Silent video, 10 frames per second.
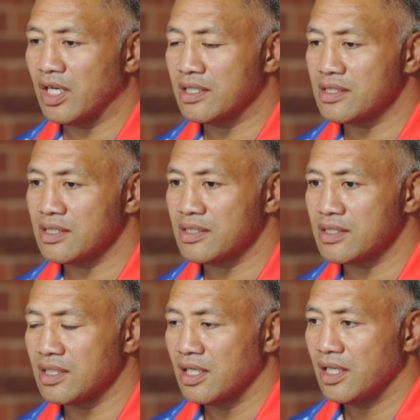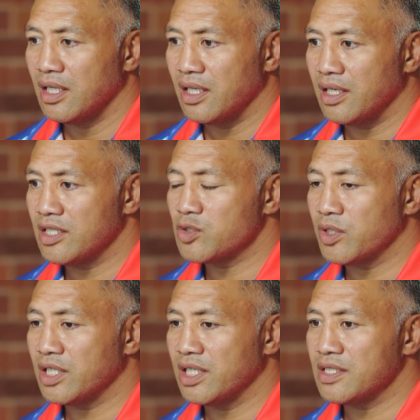I guess it is
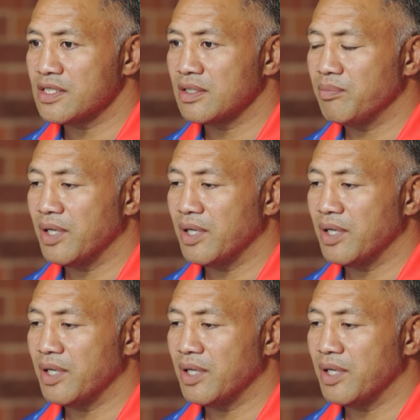what it is.